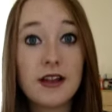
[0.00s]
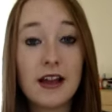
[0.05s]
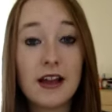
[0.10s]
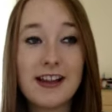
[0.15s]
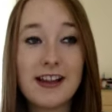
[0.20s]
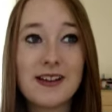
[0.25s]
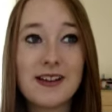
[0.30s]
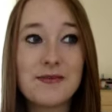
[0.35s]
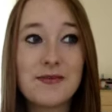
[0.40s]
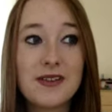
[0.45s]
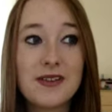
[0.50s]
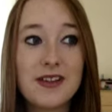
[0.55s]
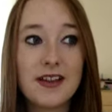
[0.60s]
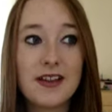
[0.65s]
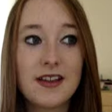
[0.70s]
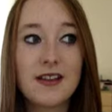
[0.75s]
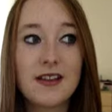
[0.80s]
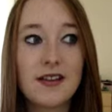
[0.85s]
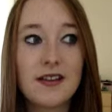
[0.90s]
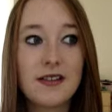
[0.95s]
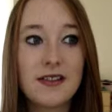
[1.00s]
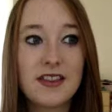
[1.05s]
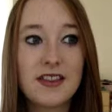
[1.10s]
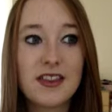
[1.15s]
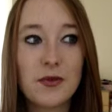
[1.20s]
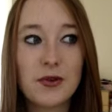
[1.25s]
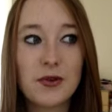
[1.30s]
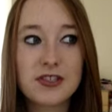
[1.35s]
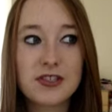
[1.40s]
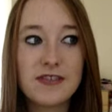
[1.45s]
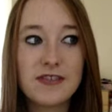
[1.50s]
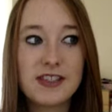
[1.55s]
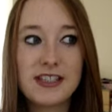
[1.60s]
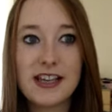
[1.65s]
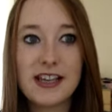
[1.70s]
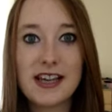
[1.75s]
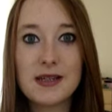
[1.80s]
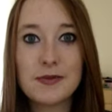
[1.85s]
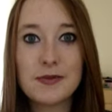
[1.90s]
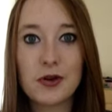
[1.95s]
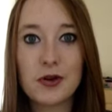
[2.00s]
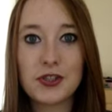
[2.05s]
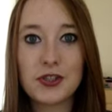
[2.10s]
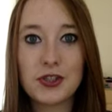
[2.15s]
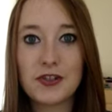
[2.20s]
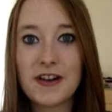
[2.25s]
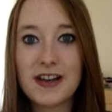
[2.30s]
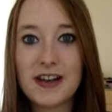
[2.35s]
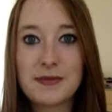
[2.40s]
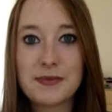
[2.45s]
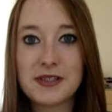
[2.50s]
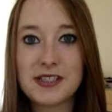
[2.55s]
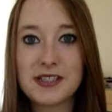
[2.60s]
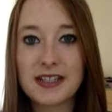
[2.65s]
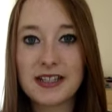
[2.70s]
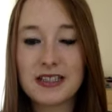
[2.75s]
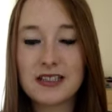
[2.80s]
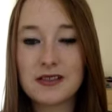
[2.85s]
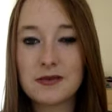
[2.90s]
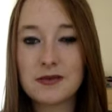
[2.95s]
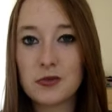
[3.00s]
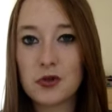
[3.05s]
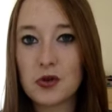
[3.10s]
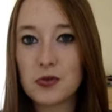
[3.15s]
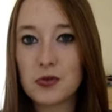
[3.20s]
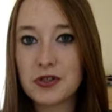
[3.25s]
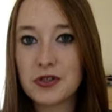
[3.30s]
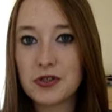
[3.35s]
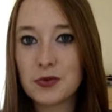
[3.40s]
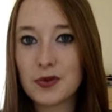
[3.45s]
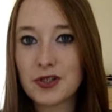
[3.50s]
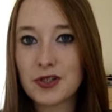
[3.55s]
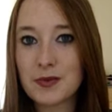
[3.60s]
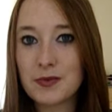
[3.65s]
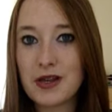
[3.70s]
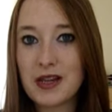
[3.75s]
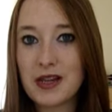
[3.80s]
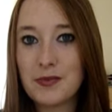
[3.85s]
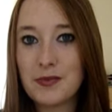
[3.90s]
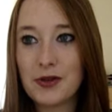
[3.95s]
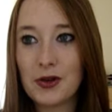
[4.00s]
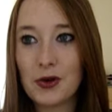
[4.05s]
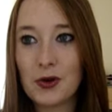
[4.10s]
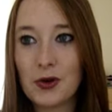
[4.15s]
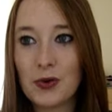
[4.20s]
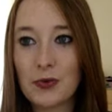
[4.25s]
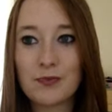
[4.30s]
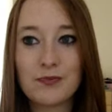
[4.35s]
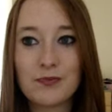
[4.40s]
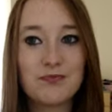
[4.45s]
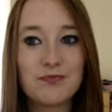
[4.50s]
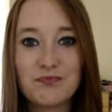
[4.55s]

Um, there wasn't really anybody or any particular moment which made me go,